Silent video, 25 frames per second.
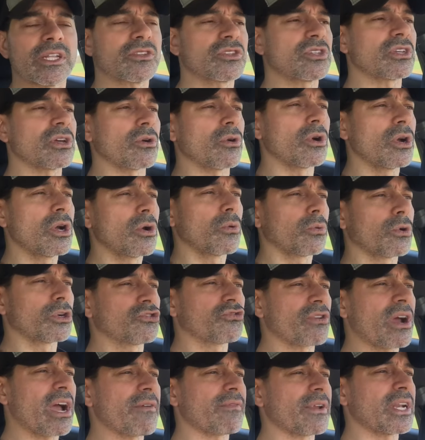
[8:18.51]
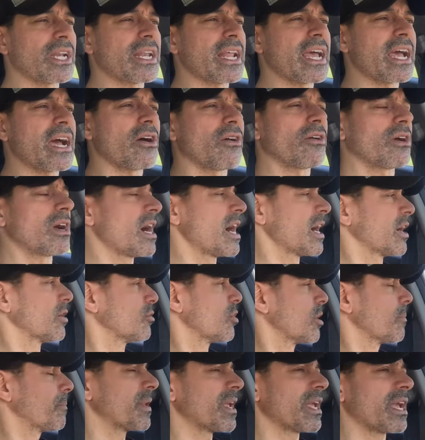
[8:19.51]
So we're driving it now, higher
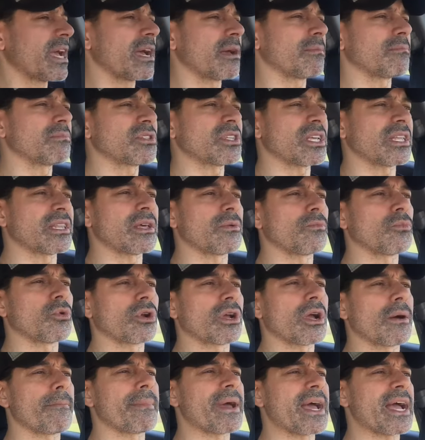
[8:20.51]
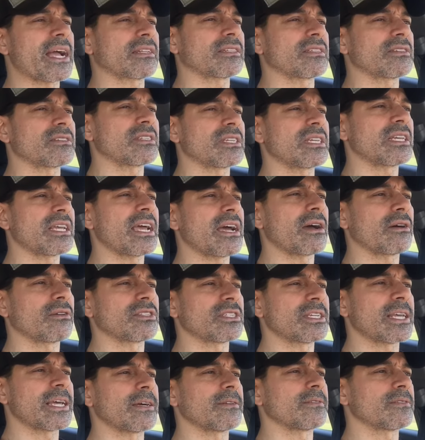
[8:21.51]
RPMs, and then we'll come back to see how it
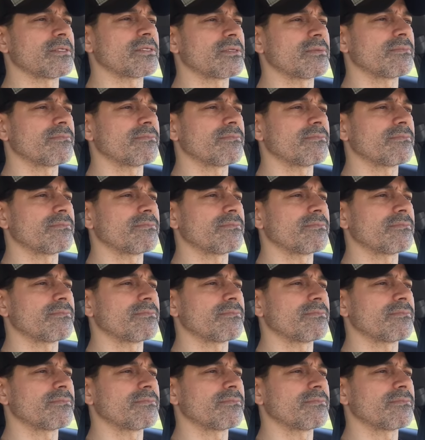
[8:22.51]
sounds.